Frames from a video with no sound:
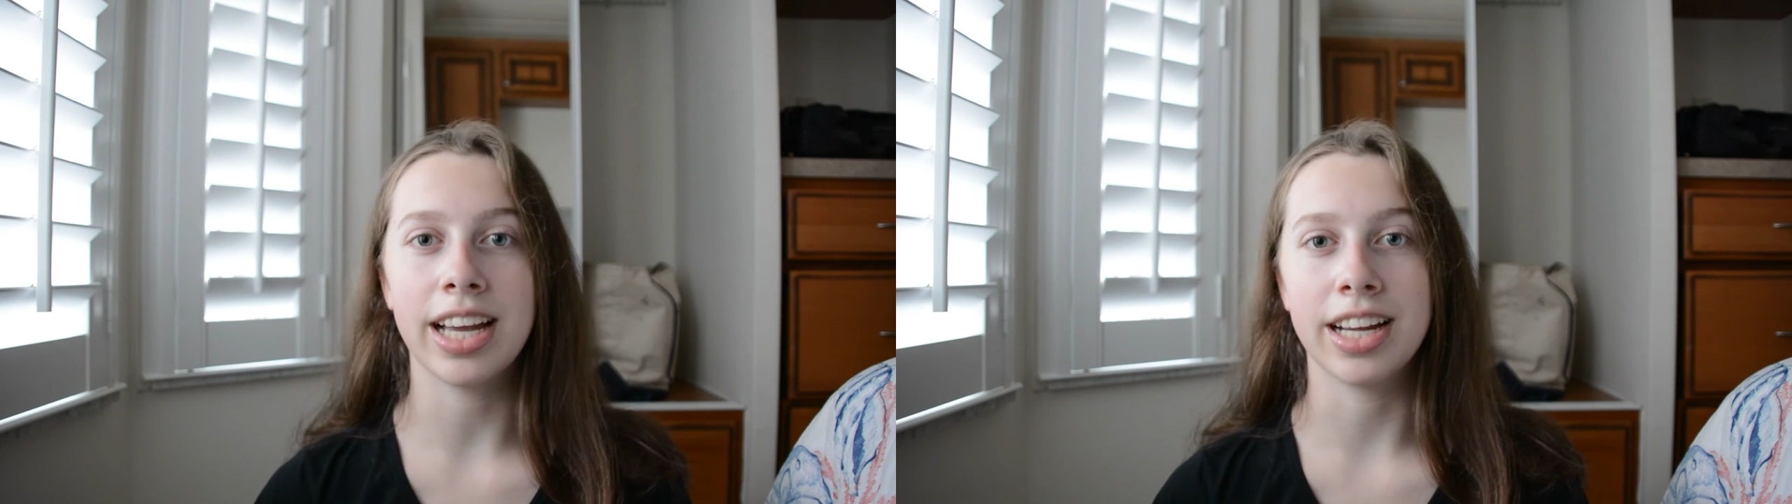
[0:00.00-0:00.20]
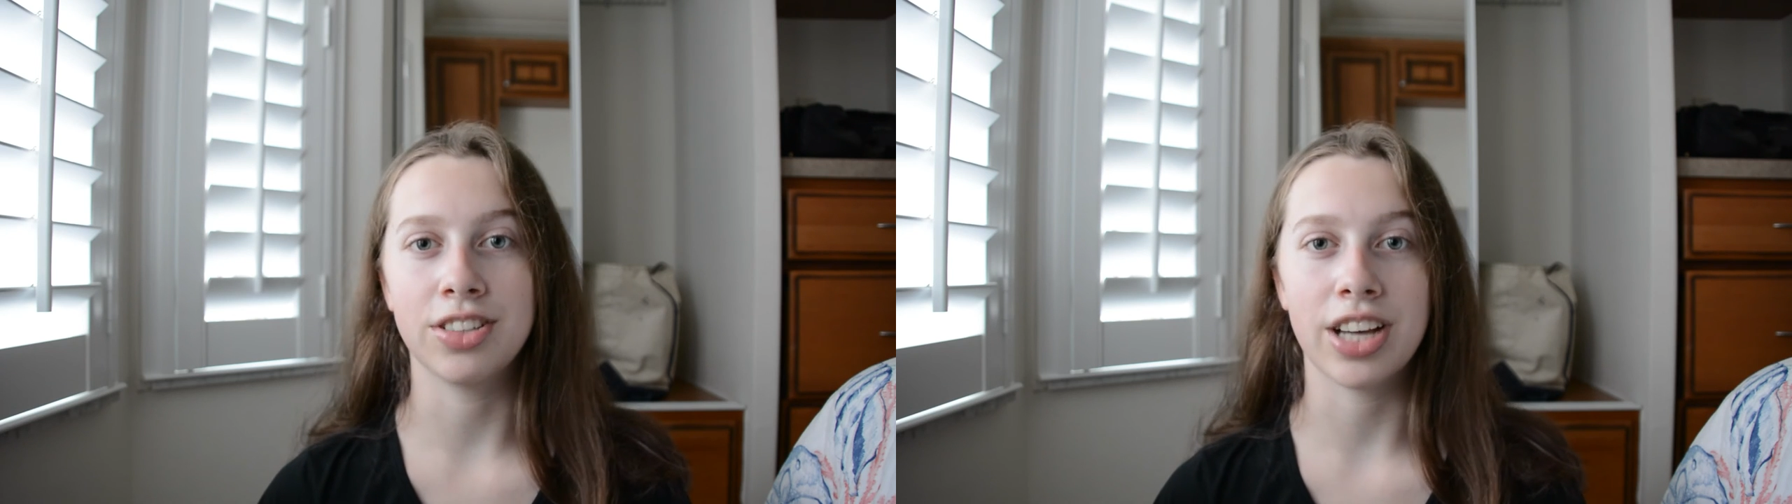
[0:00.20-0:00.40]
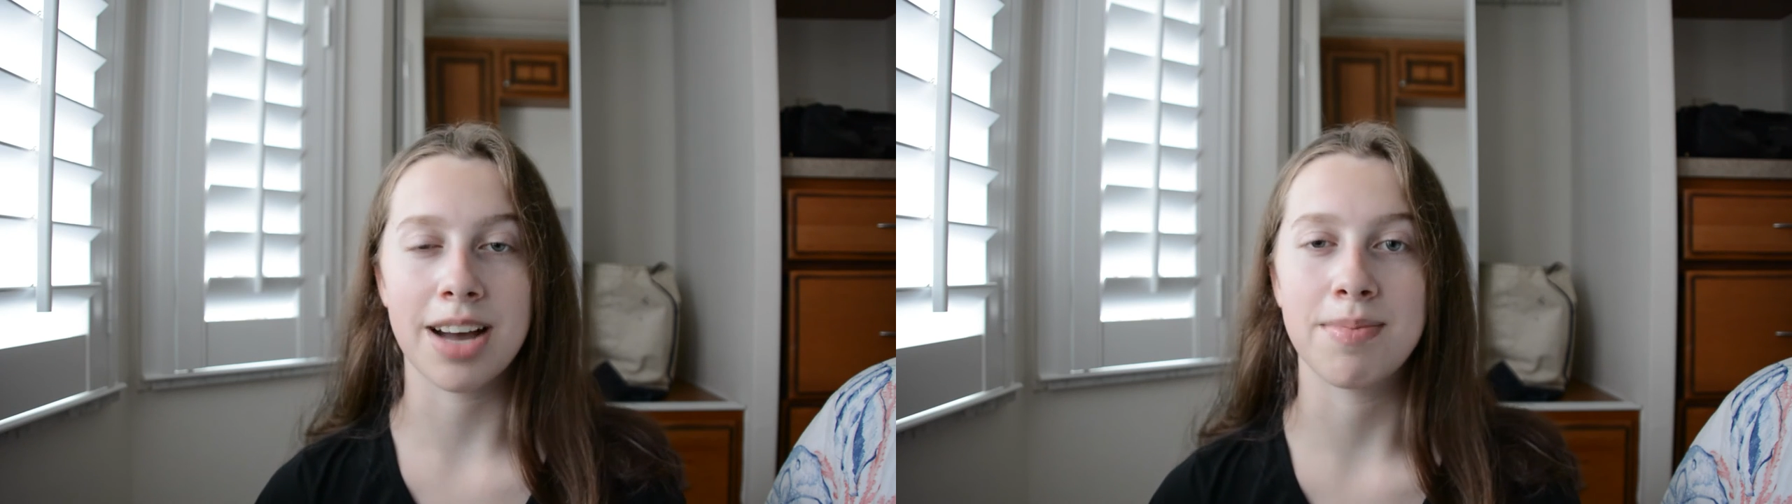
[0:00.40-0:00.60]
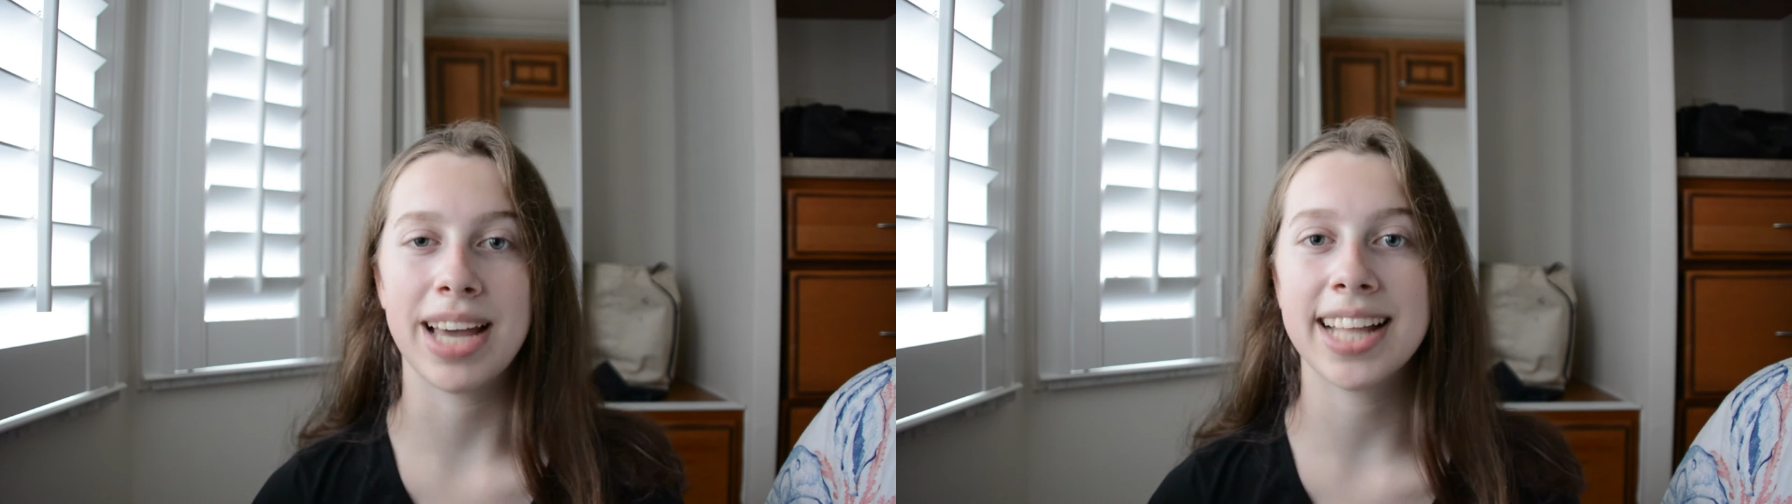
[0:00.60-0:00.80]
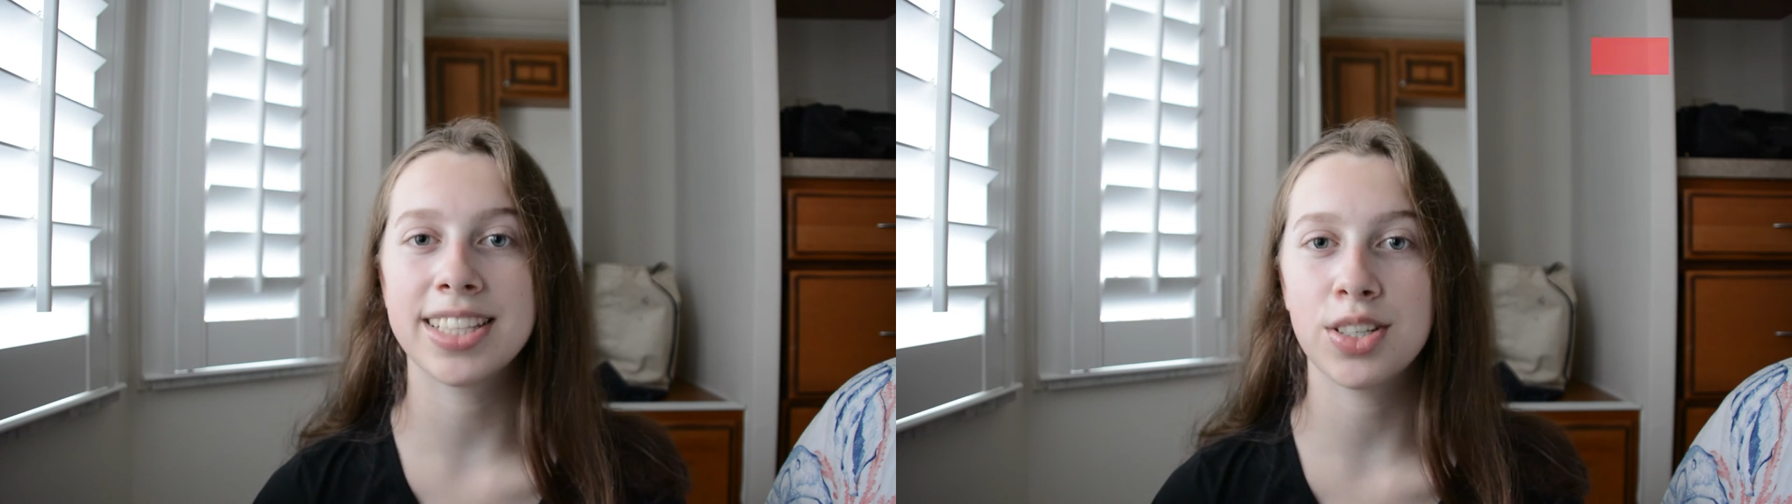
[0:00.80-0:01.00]
and check out my
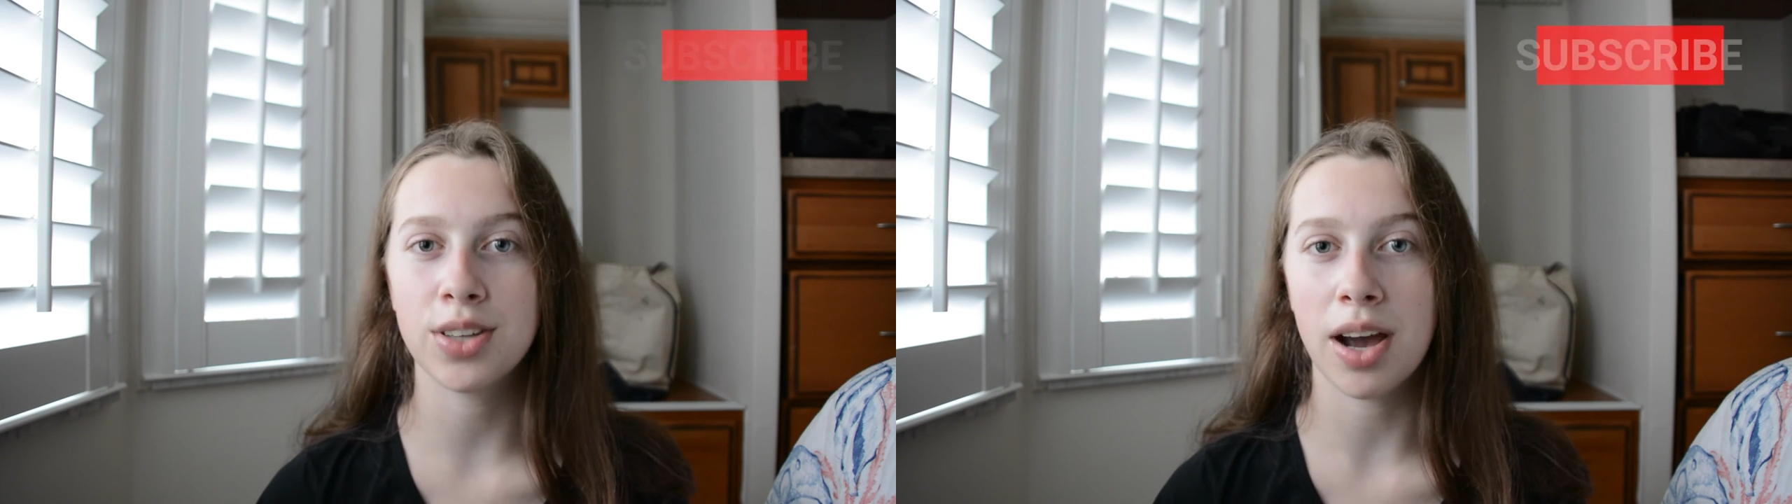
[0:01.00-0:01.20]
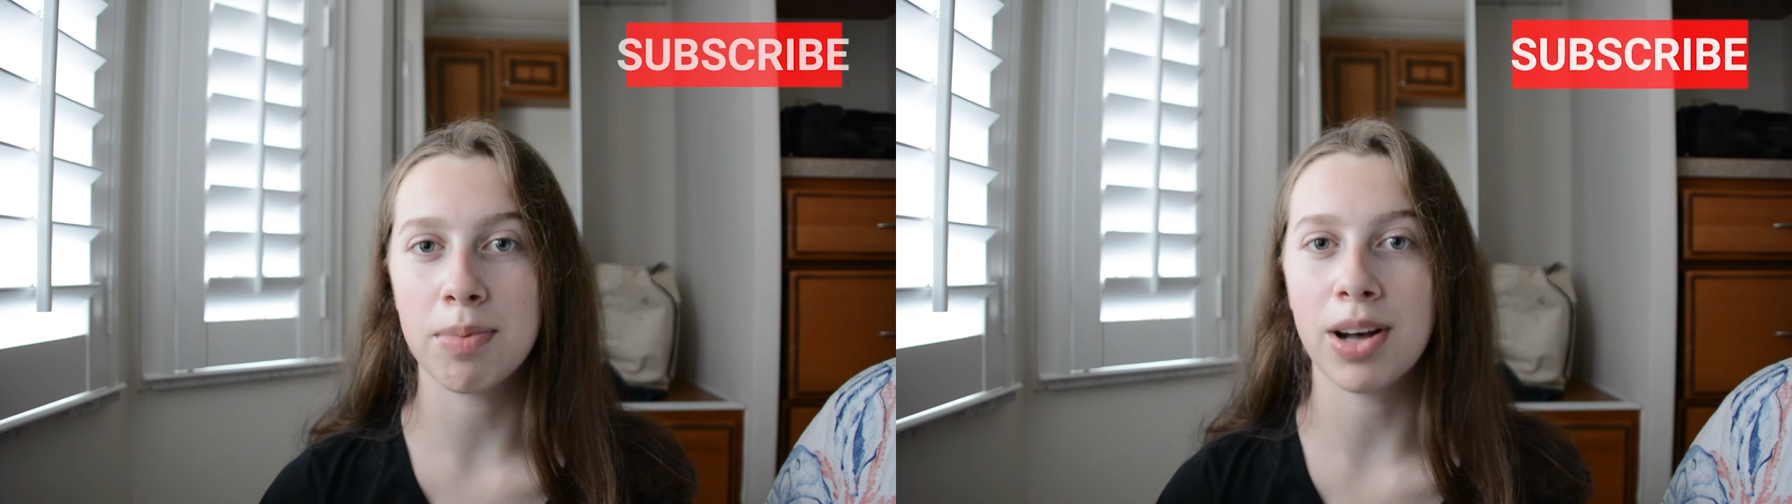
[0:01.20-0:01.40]
Etsy shop